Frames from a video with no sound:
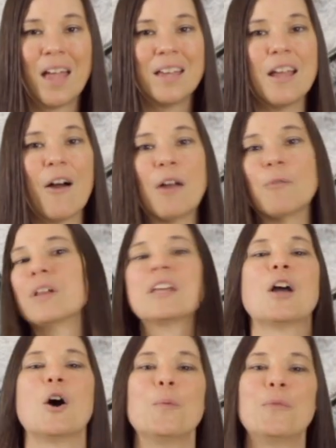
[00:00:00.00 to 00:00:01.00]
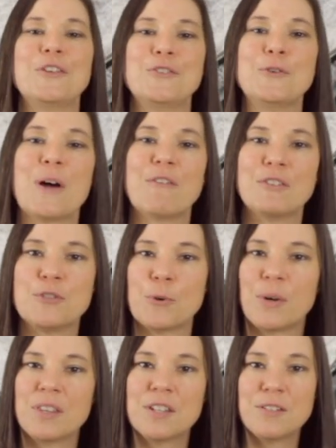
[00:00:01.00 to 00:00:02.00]
Now, I really hope that you have
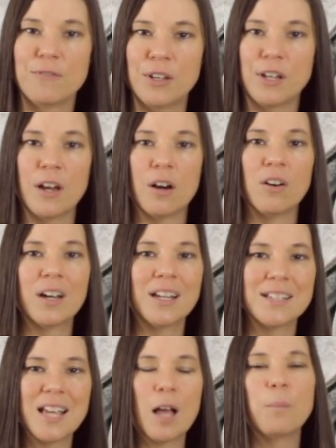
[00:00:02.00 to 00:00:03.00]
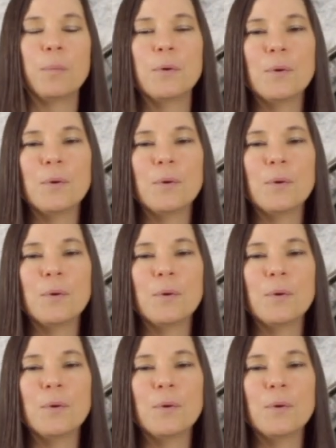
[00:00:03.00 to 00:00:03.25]
enjoyed this video and it's helped you